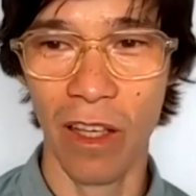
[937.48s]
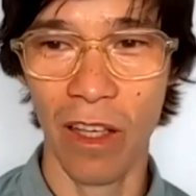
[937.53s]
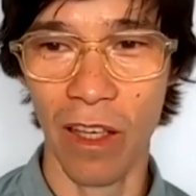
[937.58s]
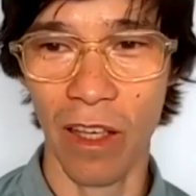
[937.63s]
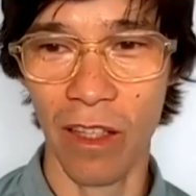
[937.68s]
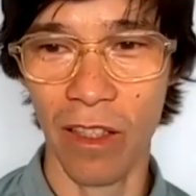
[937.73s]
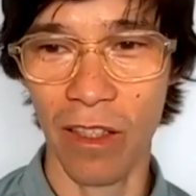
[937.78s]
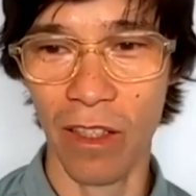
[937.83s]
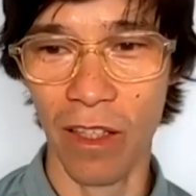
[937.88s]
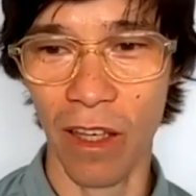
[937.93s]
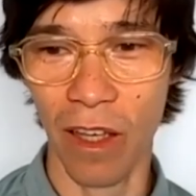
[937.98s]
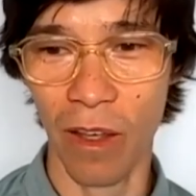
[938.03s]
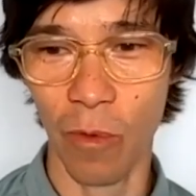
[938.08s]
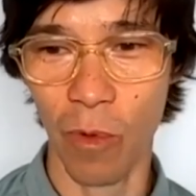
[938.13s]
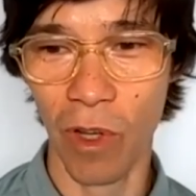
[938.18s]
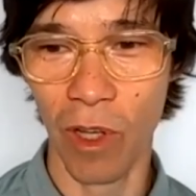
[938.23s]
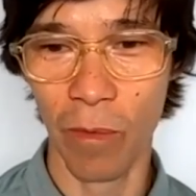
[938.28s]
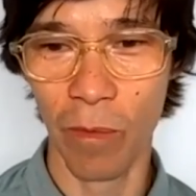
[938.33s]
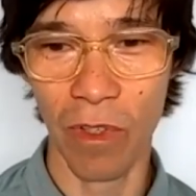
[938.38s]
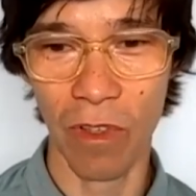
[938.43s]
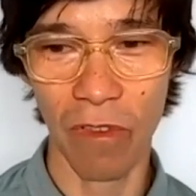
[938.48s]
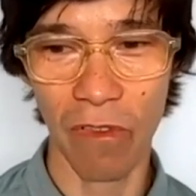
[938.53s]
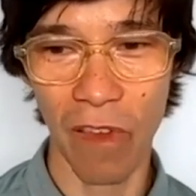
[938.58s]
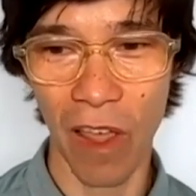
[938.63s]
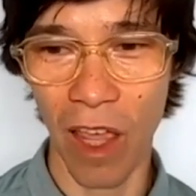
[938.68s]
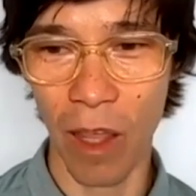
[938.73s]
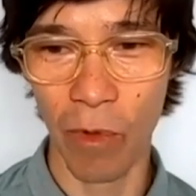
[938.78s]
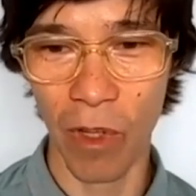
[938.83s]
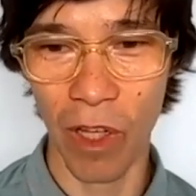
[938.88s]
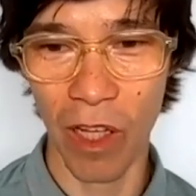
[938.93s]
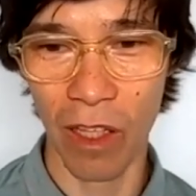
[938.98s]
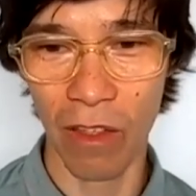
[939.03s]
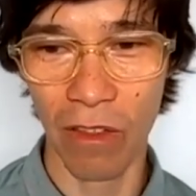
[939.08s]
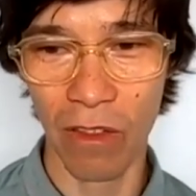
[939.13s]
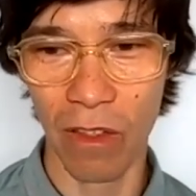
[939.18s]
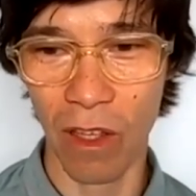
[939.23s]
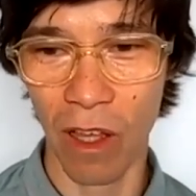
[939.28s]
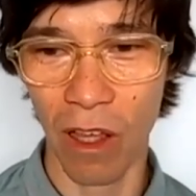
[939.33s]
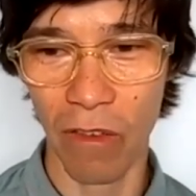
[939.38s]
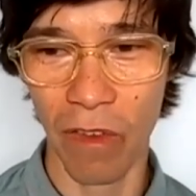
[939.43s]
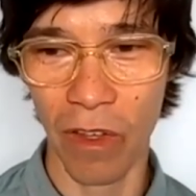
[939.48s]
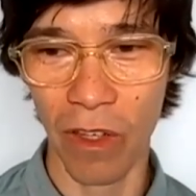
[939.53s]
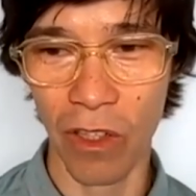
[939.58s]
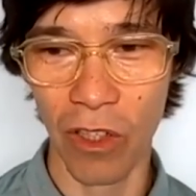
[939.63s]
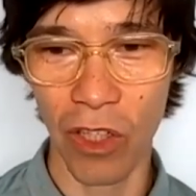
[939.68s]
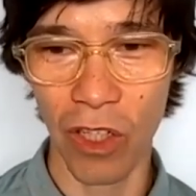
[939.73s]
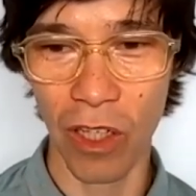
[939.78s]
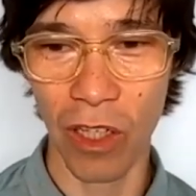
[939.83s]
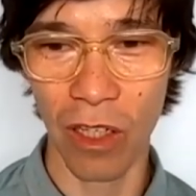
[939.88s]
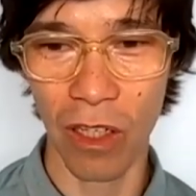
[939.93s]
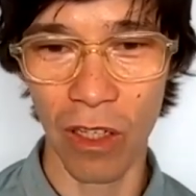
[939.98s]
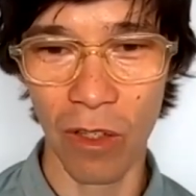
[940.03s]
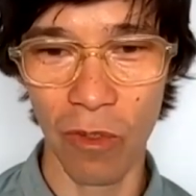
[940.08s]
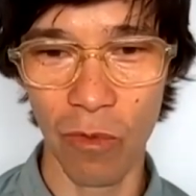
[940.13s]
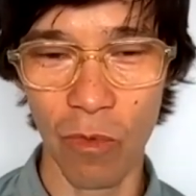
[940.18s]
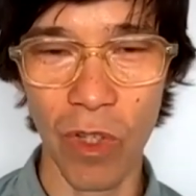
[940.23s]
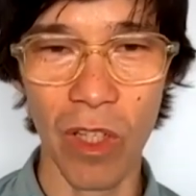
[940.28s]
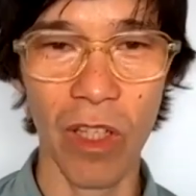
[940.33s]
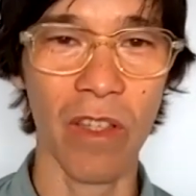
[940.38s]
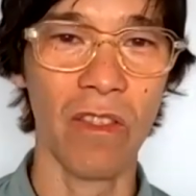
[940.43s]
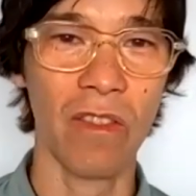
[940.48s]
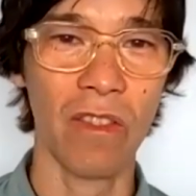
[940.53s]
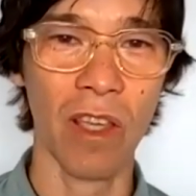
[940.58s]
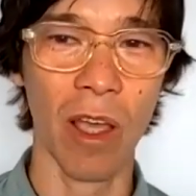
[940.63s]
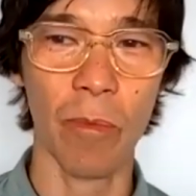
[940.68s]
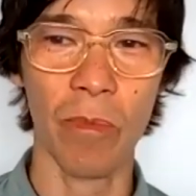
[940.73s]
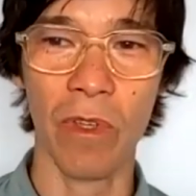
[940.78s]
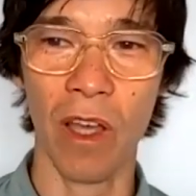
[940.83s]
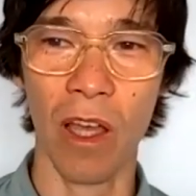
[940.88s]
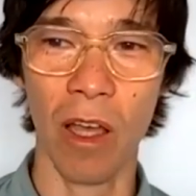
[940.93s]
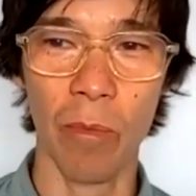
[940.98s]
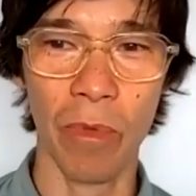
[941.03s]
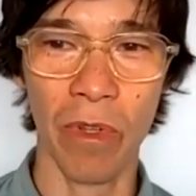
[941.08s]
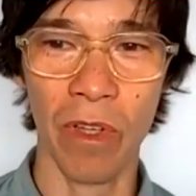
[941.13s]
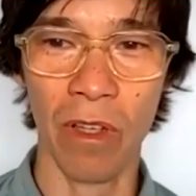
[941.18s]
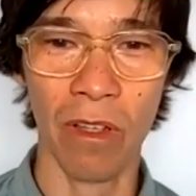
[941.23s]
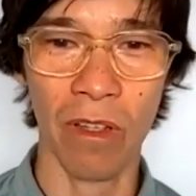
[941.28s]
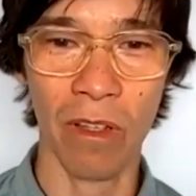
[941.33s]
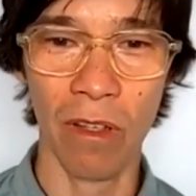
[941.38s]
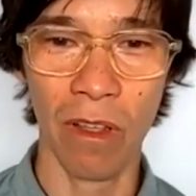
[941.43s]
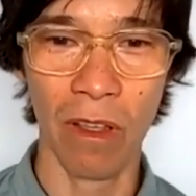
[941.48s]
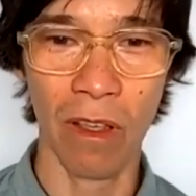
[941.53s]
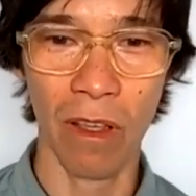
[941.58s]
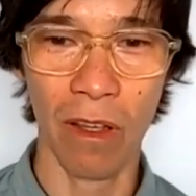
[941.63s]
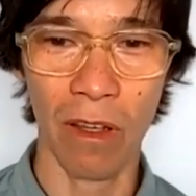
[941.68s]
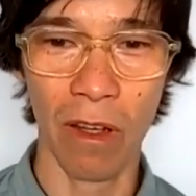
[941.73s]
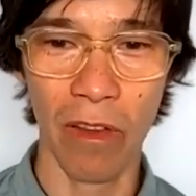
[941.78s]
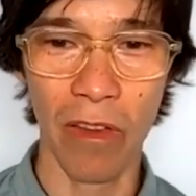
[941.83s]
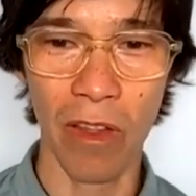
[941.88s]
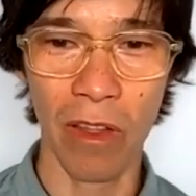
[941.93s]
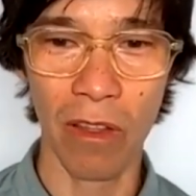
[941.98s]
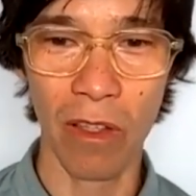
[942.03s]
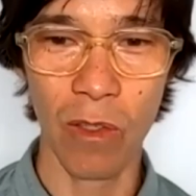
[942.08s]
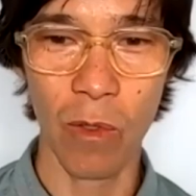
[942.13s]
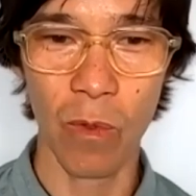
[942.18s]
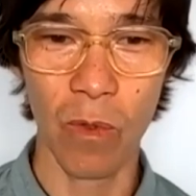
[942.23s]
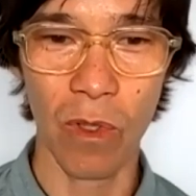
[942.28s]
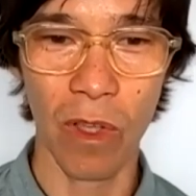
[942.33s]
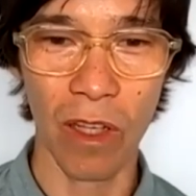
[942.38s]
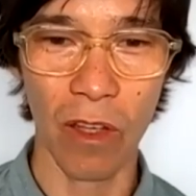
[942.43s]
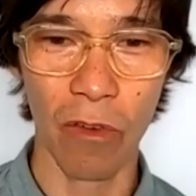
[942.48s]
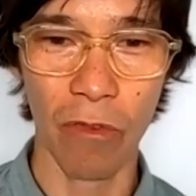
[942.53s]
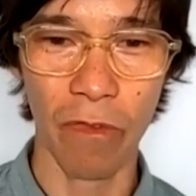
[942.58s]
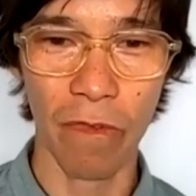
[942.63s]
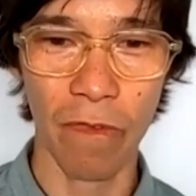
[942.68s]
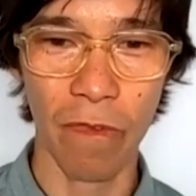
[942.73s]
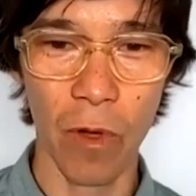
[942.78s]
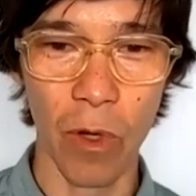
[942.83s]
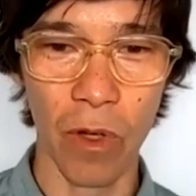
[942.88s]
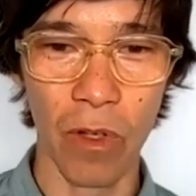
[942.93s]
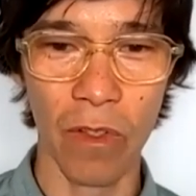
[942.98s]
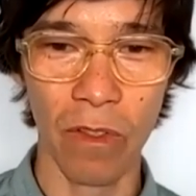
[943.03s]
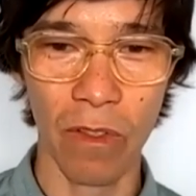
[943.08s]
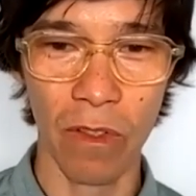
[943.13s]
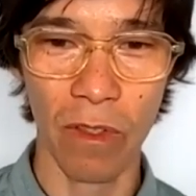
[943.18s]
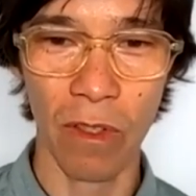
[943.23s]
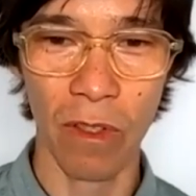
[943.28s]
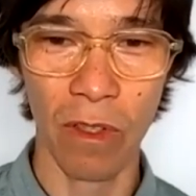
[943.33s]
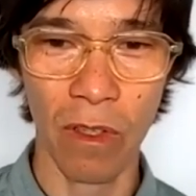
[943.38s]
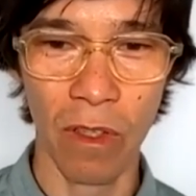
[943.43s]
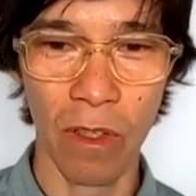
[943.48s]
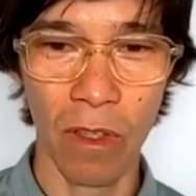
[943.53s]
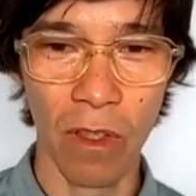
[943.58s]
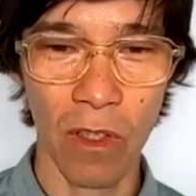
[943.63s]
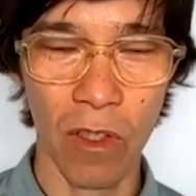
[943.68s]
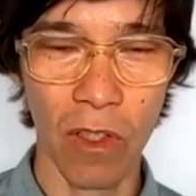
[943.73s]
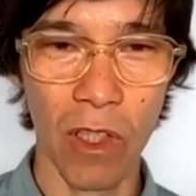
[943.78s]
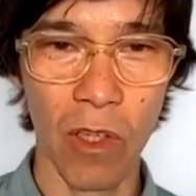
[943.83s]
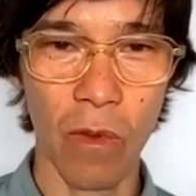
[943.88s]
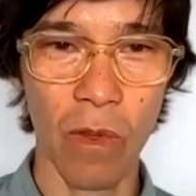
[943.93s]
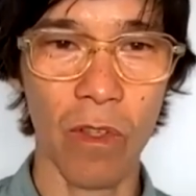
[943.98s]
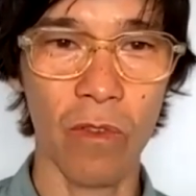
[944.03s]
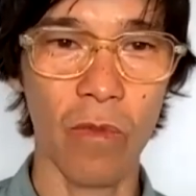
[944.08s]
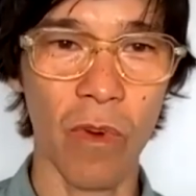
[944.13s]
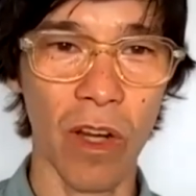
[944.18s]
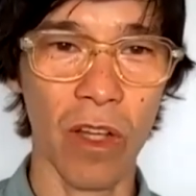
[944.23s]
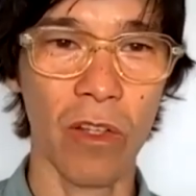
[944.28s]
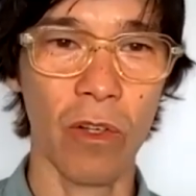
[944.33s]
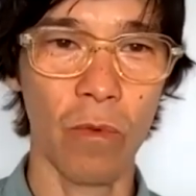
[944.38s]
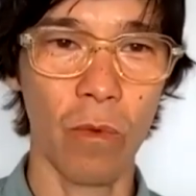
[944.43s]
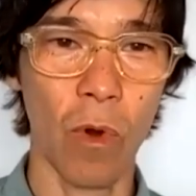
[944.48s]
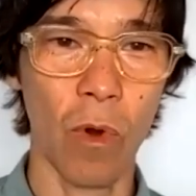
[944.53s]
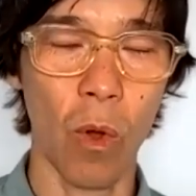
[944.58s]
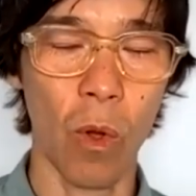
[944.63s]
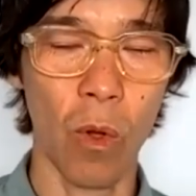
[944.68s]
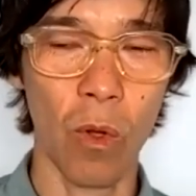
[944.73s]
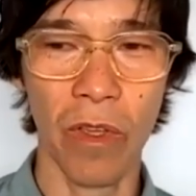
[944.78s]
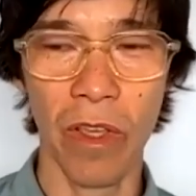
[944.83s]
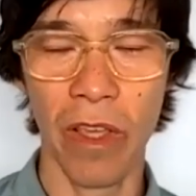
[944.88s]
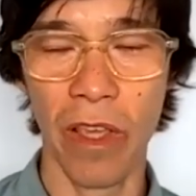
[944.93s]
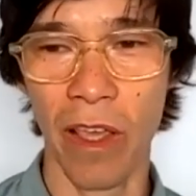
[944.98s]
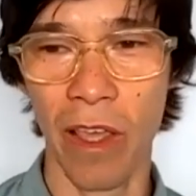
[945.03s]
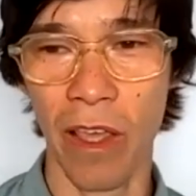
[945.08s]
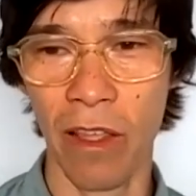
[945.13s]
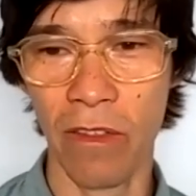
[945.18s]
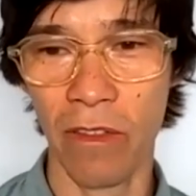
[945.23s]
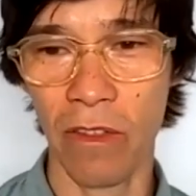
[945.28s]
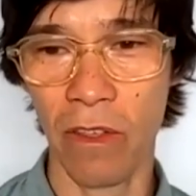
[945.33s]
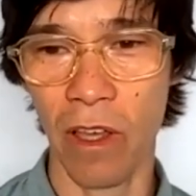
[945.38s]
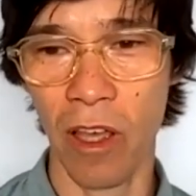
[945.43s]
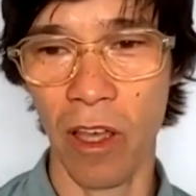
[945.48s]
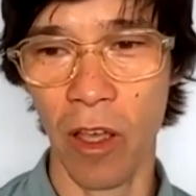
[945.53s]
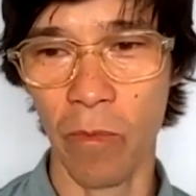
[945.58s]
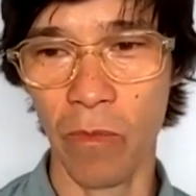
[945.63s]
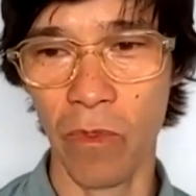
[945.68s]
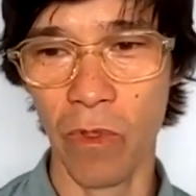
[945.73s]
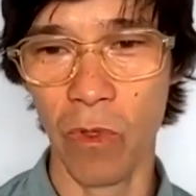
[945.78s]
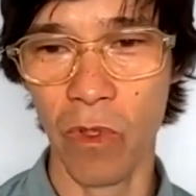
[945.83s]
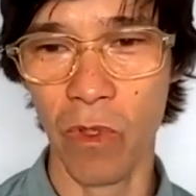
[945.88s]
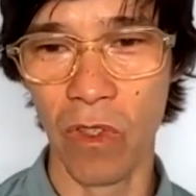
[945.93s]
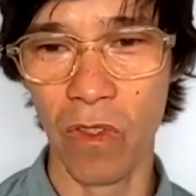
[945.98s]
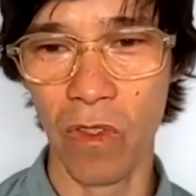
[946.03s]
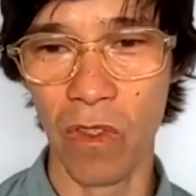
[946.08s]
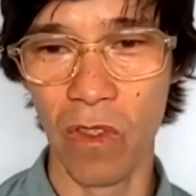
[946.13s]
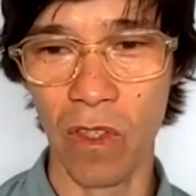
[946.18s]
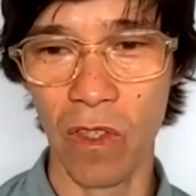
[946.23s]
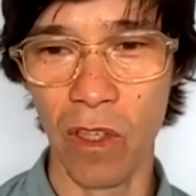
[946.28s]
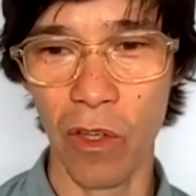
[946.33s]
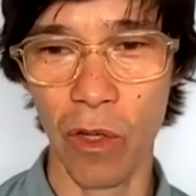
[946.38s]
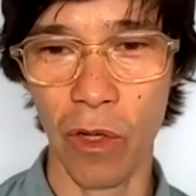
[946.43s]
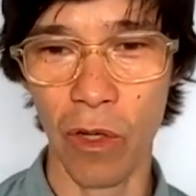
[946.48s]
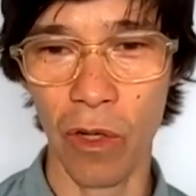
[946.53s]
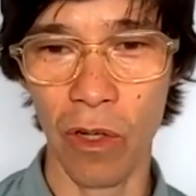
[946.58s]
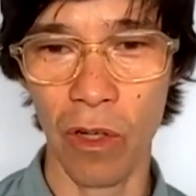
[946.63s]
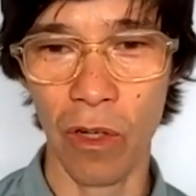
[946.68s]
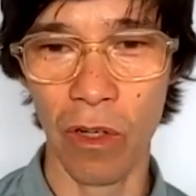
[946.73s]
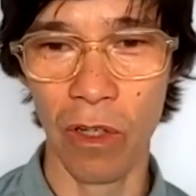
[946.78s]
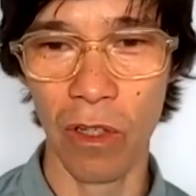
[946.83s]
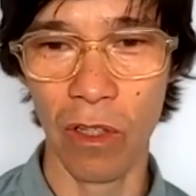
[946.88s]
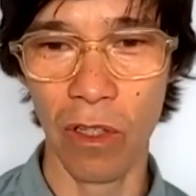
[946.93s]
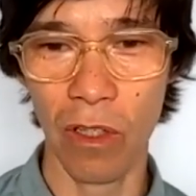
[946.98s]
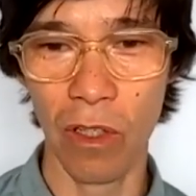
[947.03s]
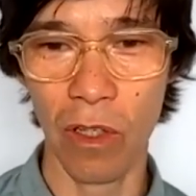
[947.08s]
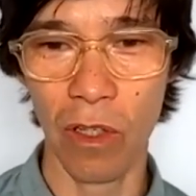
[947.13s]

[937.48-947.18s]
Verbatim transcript: and welcome to the family and stuff. And she really stepped up, and I think this was like her first series regular role, and so just to see her,